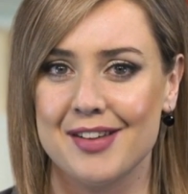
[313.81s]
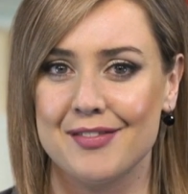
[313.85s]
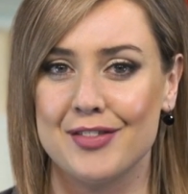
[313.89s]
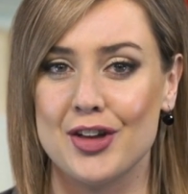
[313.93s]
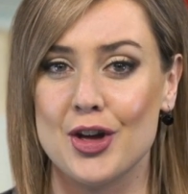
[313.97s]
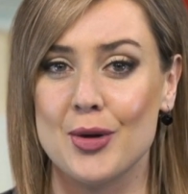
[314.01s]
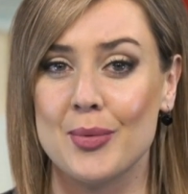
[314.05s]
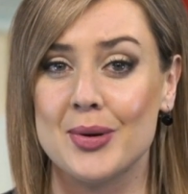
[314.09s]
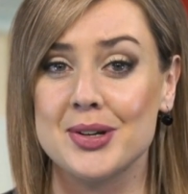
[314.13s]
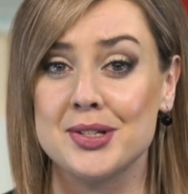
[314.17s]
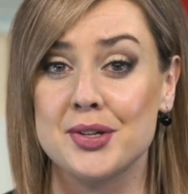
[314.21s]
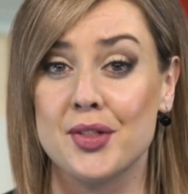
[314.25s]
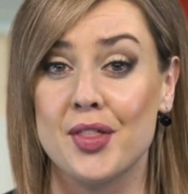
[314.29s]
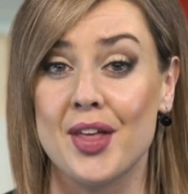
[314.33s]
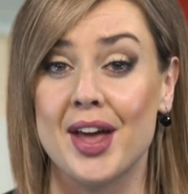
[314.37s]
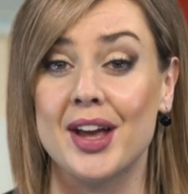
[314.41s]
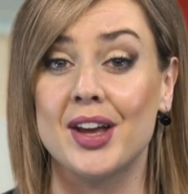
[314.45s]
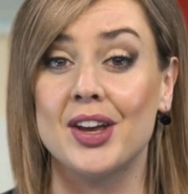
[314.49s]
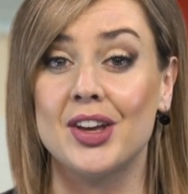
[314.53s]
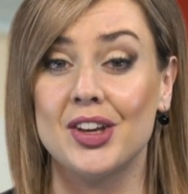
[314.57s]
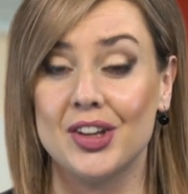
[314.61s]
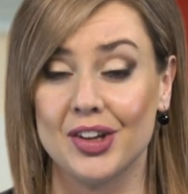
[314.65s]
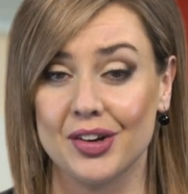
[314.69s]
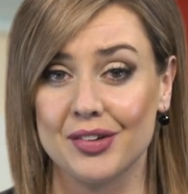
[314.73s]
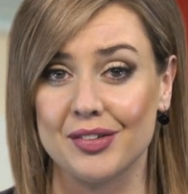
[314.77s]
Viewers,
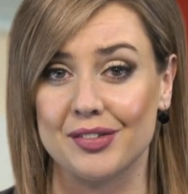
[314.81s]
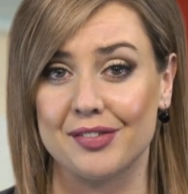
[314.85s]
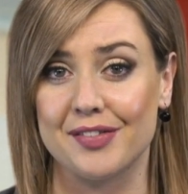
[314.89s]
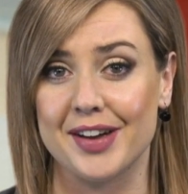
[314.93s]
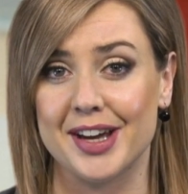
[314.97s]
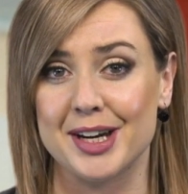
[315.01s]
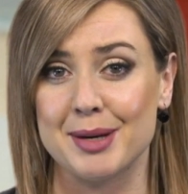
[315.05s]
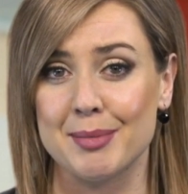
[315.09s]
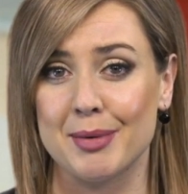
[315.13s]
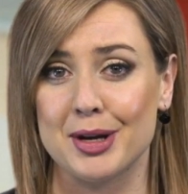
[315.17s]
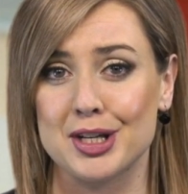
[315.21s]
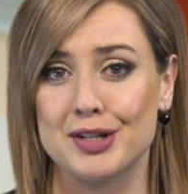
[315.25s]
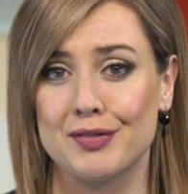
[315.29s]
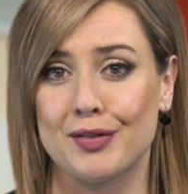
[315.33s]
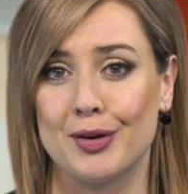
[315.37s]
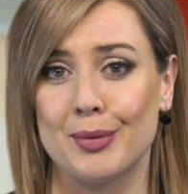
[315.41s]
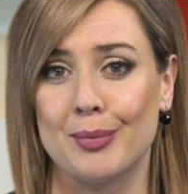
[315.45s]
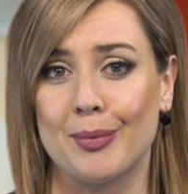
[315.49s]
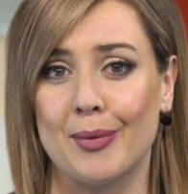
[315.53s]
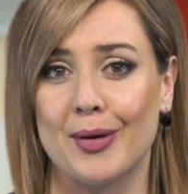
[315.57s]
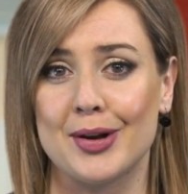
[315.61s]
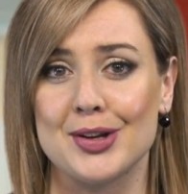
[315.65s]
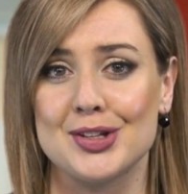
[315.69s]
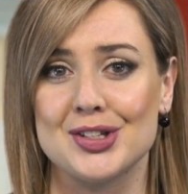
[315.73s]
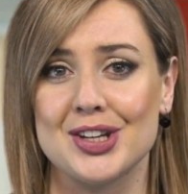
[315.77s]
thank you very much for
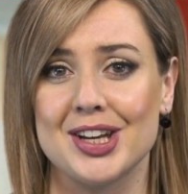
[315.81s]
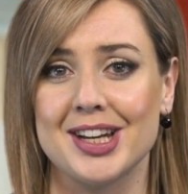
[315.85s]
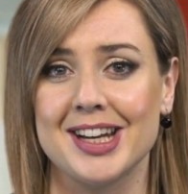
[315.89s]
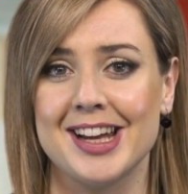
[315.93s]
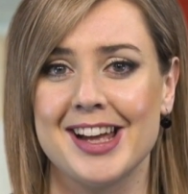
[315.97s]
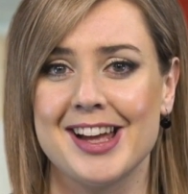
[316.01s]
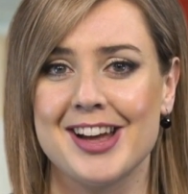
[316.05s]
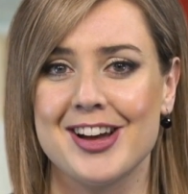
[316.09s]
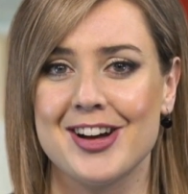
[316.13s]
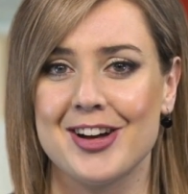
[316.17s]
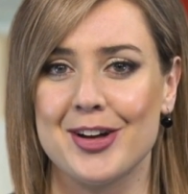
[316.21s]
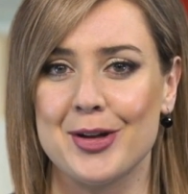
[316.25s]
watching.